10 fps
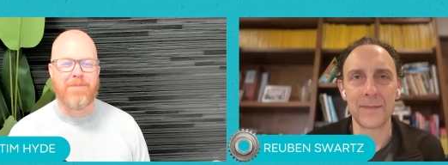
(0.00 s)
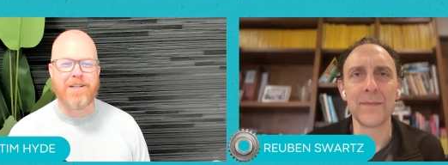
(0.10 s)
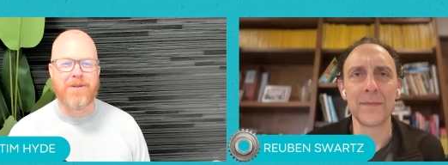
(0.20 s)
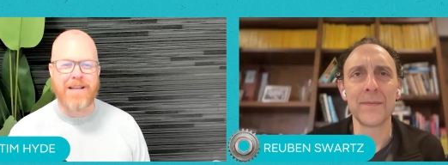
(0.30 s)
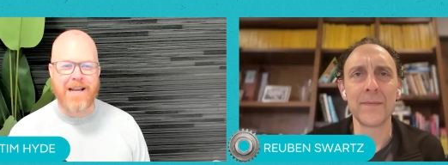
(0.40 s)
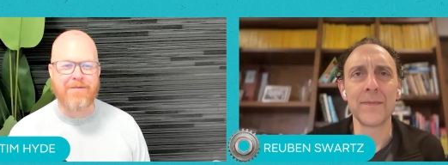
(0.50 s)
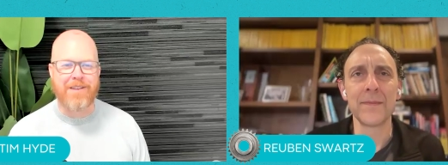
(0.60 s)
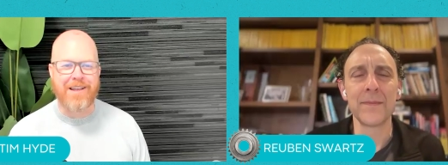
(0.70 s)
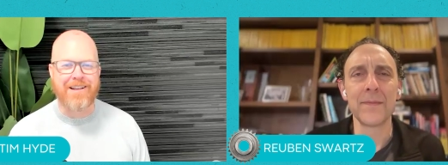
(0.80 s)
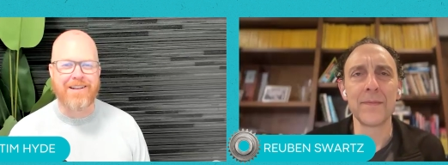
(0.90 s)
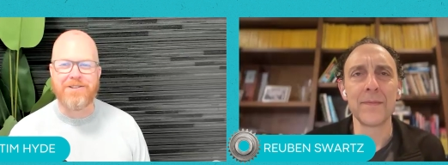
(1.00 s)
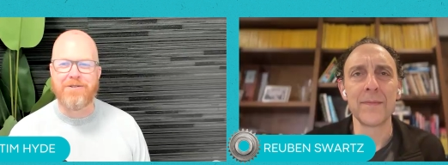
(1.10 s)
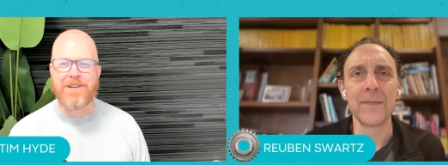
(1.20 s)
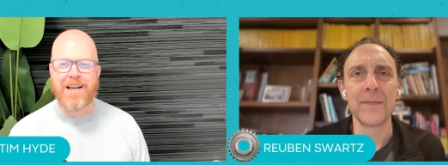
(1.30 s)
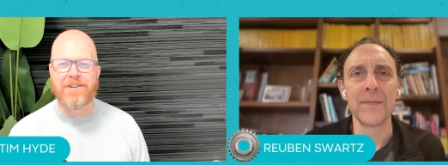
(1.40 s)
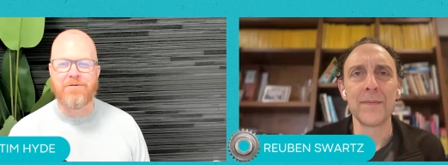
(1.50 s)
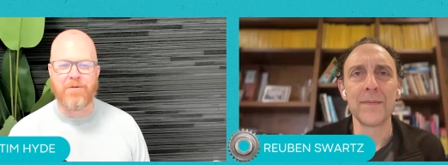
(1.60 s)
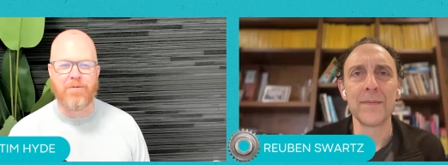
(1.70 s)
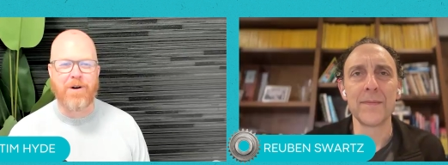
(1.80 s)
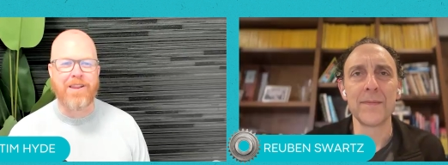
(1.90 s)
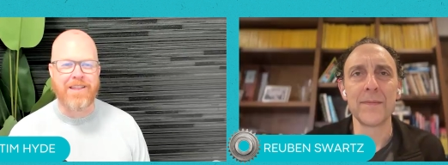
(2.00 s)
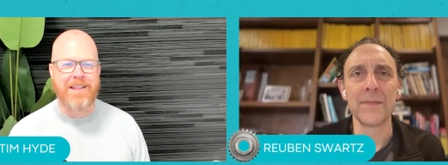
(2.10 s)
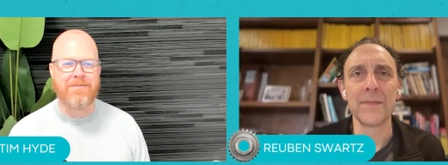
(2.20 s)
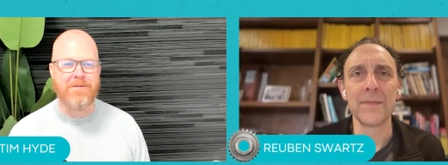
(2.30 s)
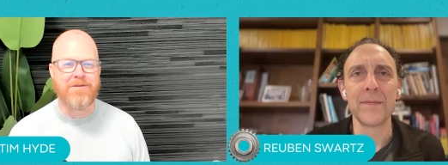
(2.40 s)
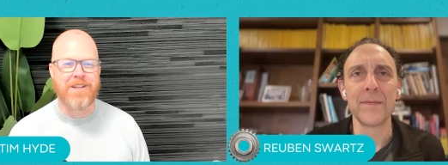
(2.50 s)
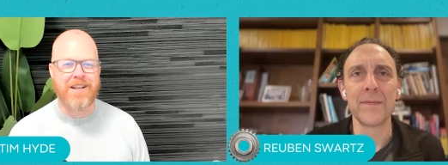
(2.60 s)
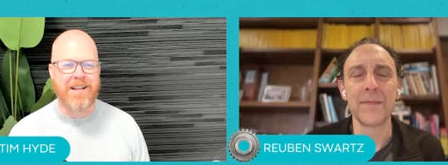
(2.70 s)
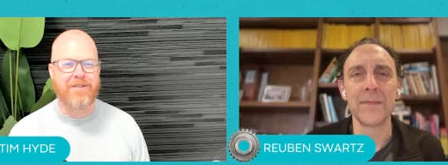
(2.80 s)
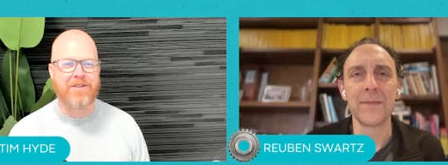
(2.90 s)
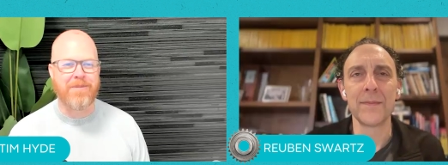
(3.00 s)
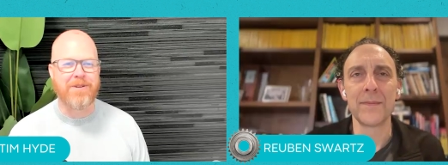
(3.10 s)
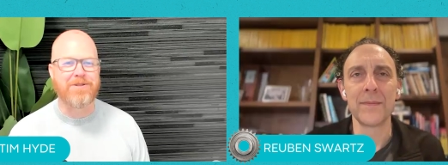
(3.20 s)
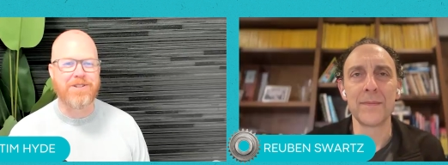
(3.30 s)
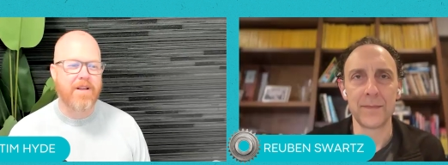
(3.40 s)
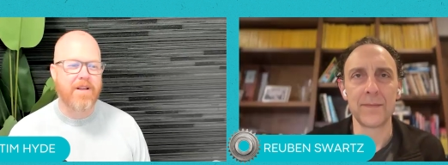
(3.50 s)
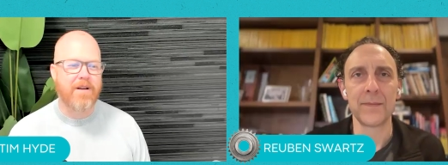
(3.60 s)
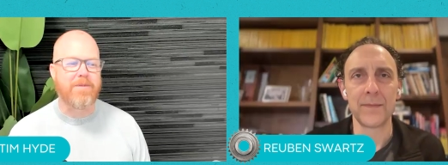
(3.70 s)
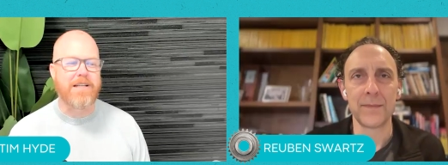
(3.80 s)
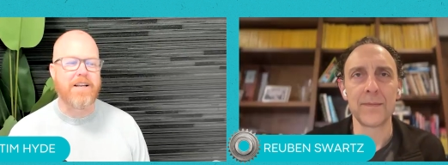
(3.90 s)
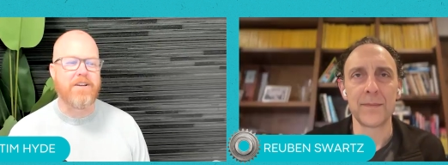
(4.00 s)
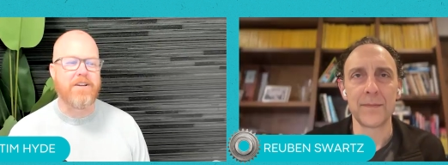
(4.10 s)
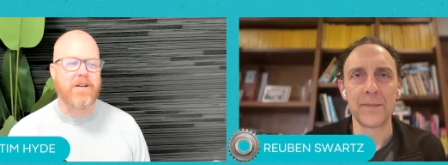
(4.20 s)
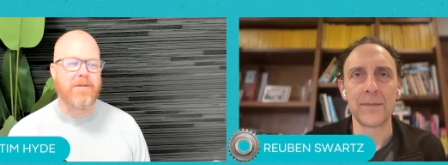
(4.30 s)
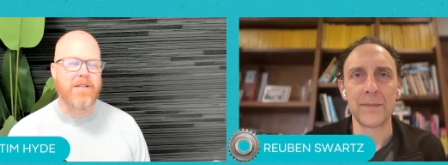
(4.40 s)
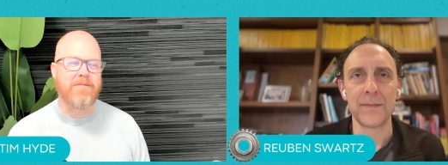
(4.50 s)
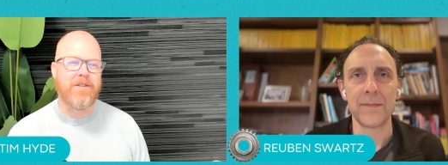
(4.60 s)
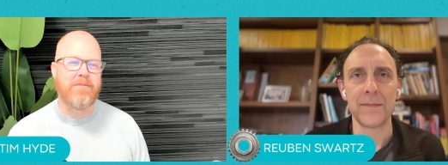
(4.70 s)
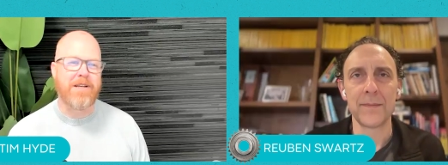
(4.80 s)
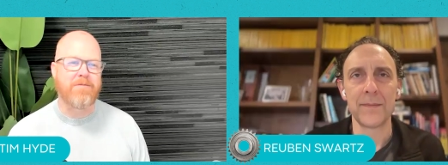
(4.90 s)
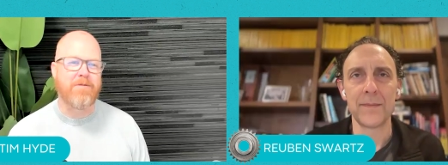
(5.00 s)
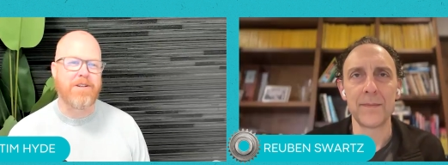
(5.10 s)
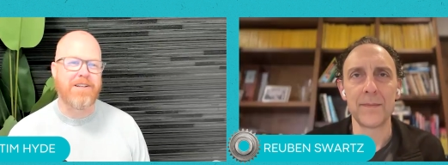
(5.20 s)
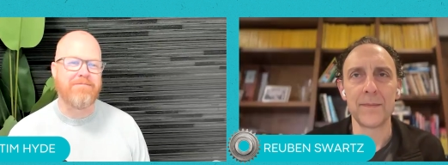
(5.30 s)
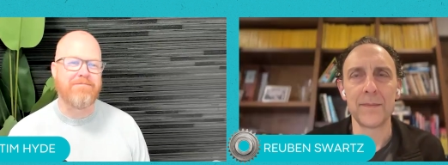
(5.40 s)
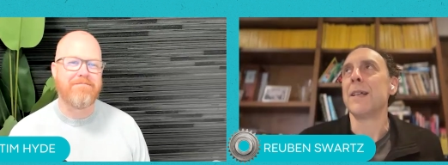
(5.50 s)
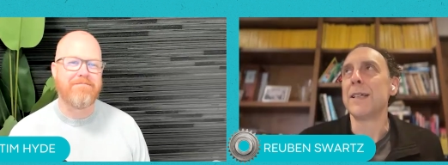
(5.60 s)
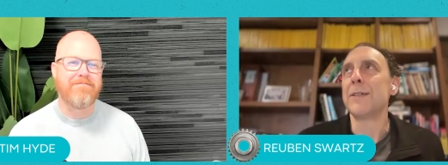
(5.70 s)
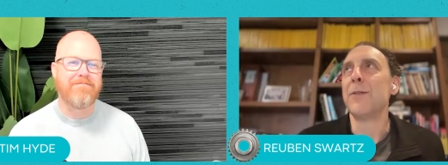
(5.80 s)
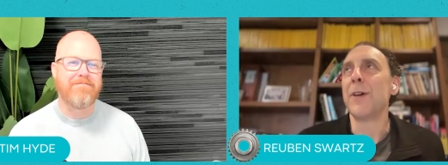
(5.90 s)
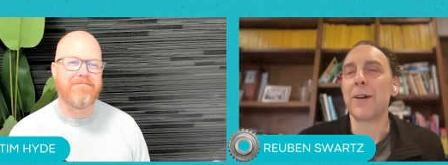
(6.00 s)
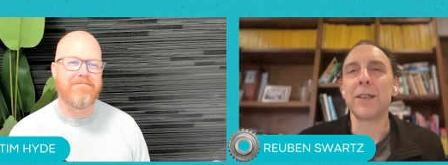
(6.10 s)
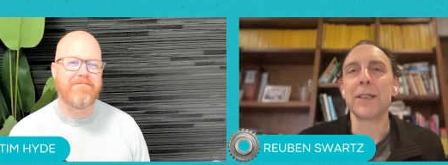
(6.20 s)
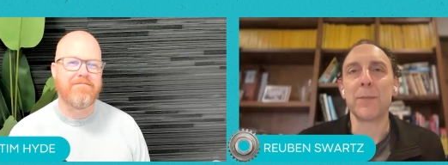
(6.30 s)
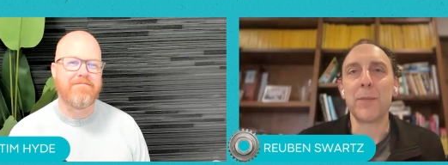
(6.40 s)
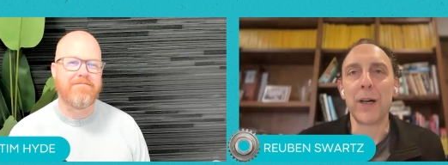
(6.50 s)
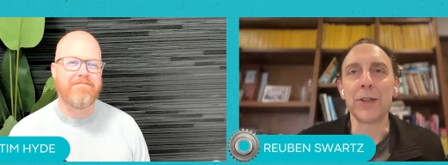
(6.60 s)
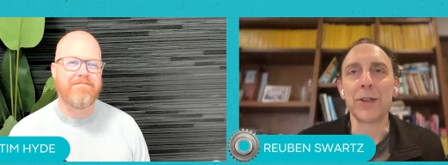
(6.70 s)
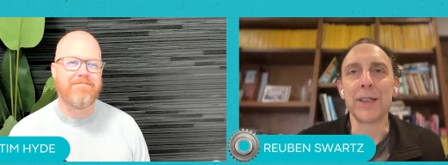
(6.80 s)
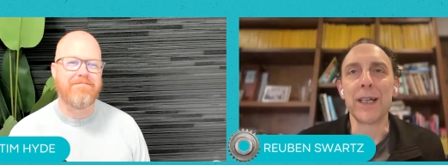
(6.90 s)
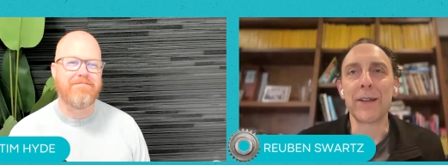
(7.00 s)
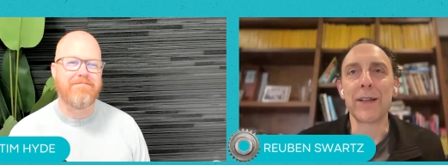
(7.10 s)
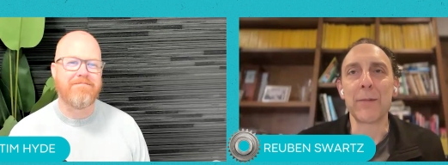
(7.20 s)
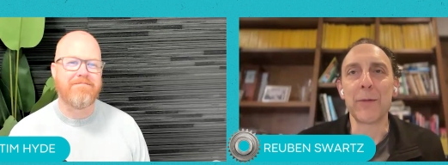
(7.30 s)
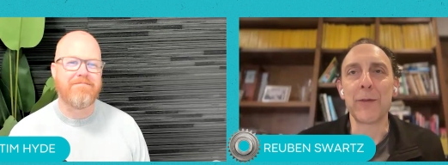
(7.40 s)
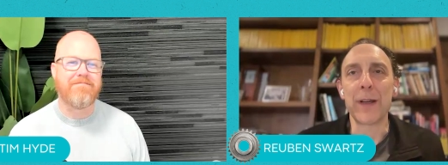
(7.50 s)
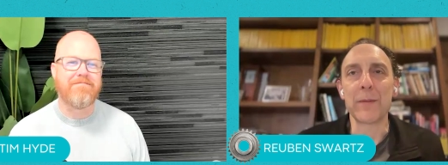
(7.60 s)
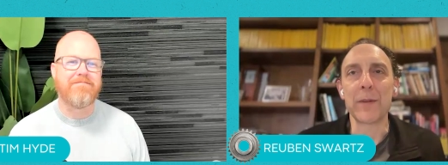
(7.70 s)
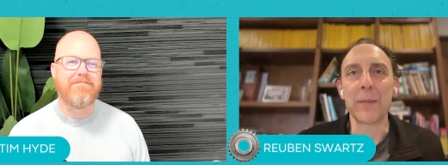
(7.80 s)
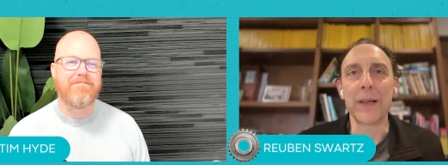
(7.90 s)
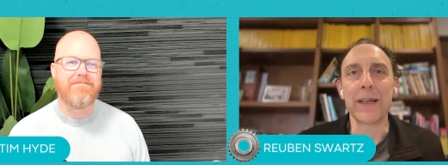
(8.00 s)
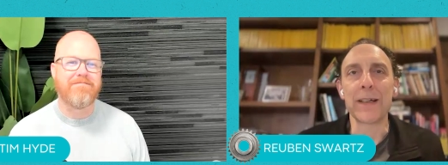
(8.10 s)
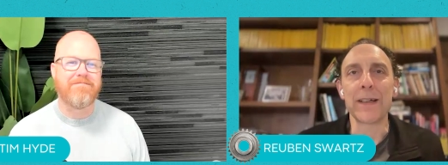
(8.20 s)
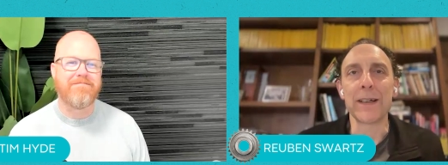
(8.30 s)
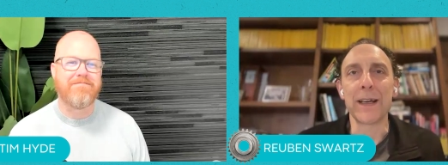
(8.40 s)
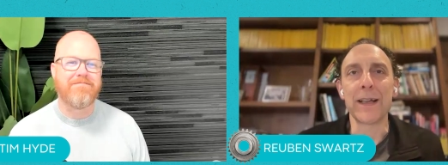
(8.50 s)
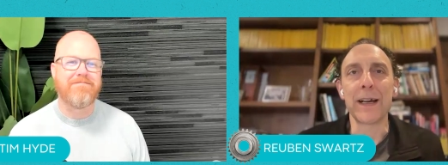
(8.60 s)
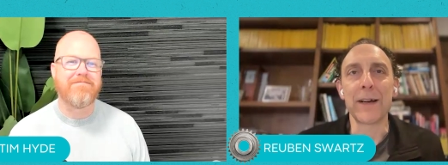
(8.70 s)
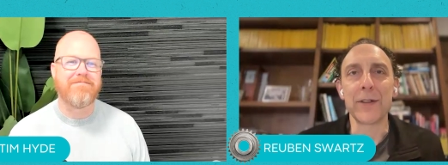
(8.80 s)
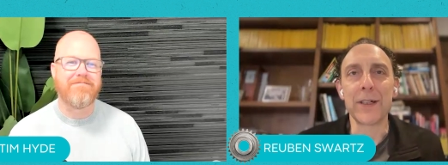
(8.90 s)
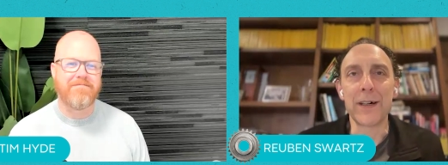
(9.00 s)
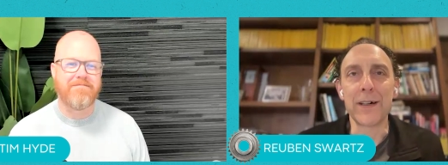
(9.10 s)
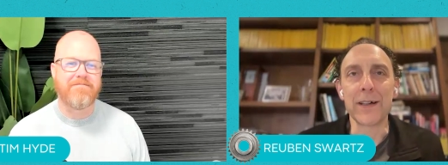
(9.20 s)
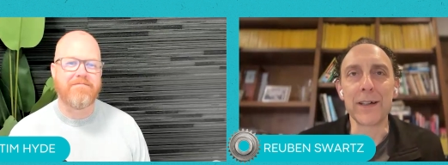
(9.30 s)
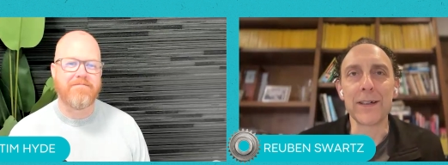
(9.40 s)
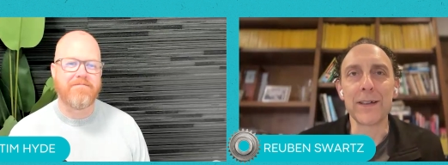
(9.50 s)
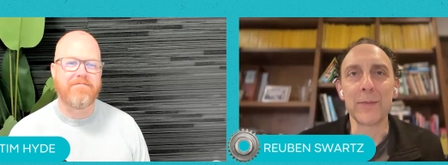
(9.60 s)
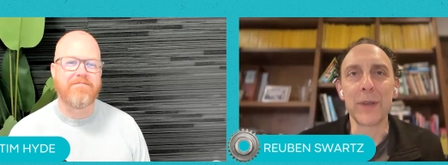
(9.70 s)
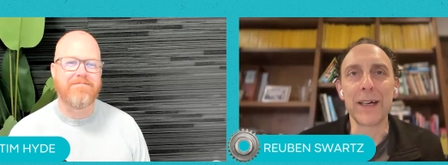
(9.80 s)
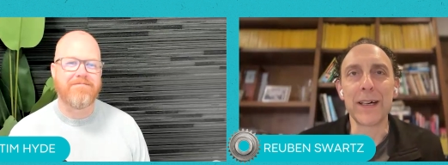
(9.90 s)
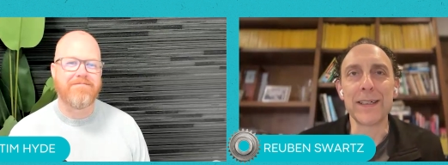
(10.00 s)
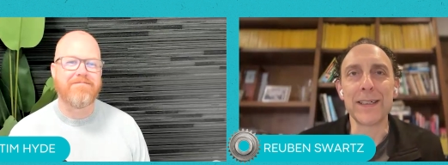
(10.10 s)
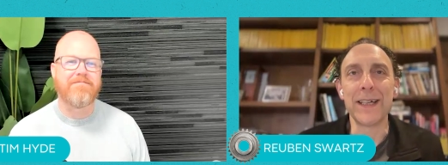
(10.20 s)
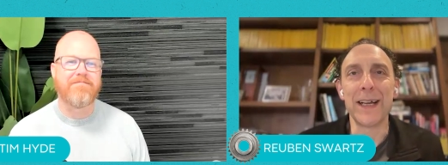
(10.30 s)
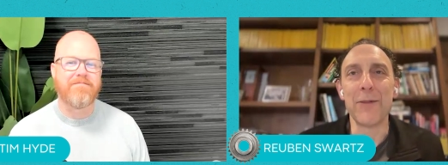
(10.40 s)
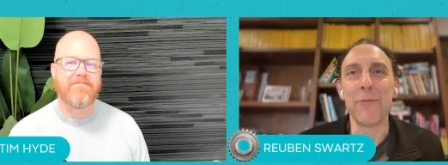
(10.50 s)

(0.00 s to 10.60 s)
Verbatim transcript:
Speaker 1: by doing everything, you can't do the one thing that moves the needle the most. What time of day do you get your best, your best work done?
Speaker 2: This varies a bunch now that I'm a family man and I have a dog because